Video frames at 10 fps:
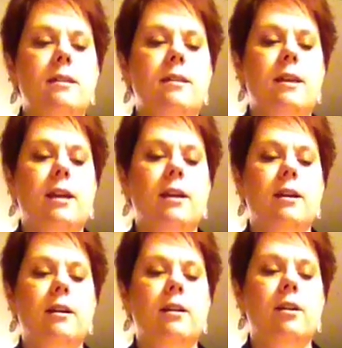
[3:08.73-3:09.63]

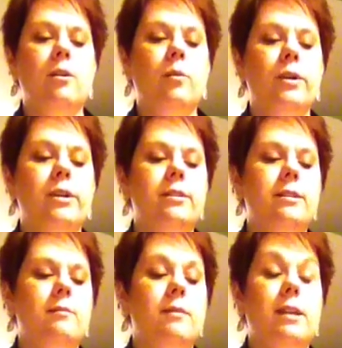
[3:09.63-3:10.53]
There were
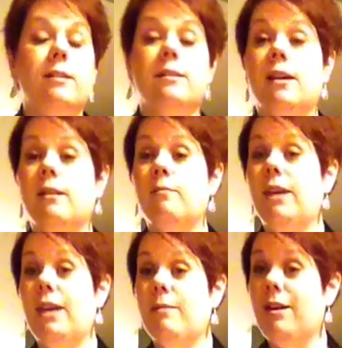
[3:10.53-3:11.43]
some things that
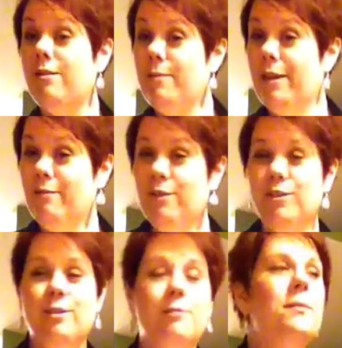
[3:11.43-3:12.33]
became out of my comfort
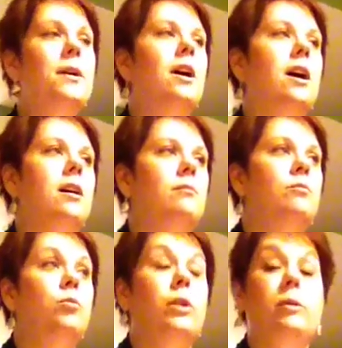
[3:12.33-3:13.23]
zone.
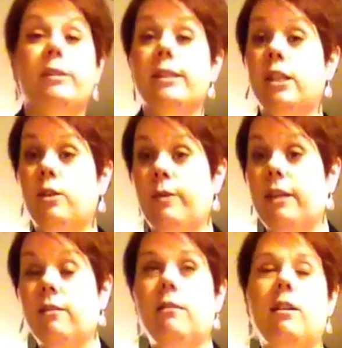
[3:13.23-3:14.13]
One was
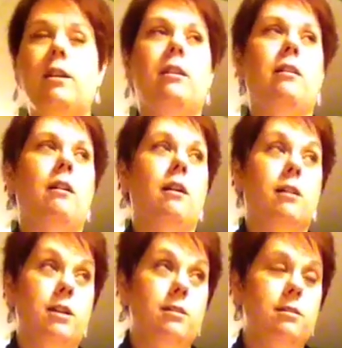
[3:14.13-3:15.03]
canoeing in
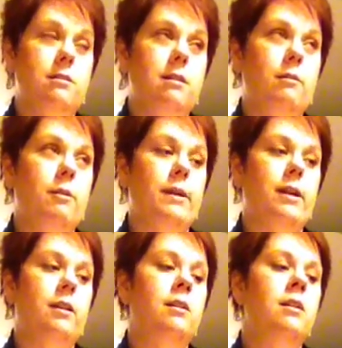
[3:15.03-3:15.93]
August that we went
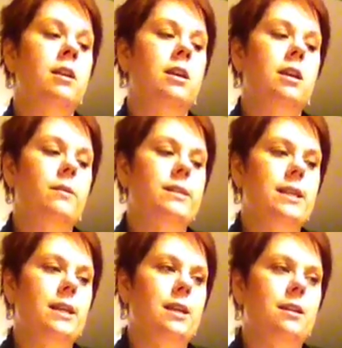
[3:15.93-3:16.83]
on. It was
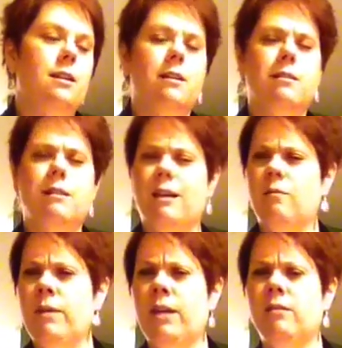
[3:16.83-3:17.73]
a
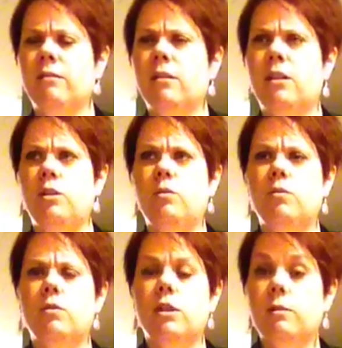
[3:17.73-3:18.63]
9-mile canoe
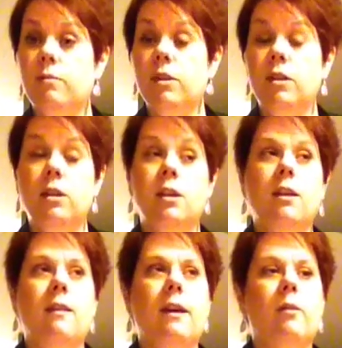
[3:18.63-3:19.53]
trip.
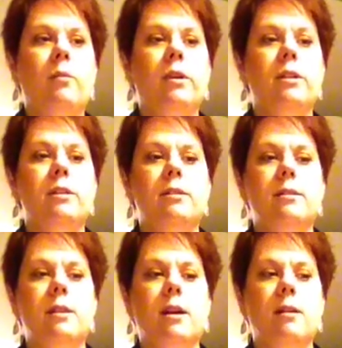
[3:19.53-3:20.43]
That
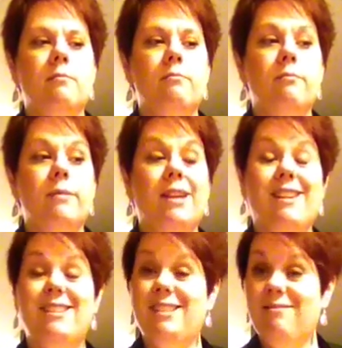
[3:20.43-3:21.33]
was, I
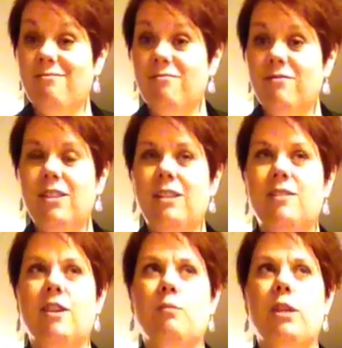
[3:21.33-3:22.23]
liked it. It was
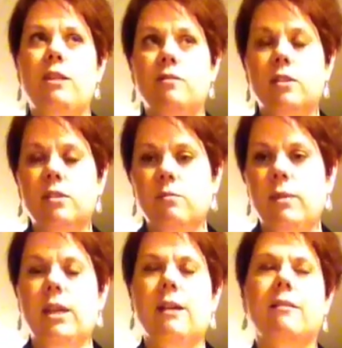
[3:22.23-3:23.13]
very peaceful
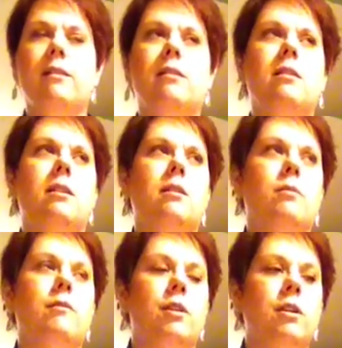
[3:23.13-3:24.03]
being out on the
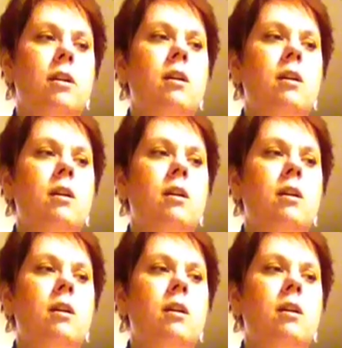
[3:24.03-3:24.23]
river.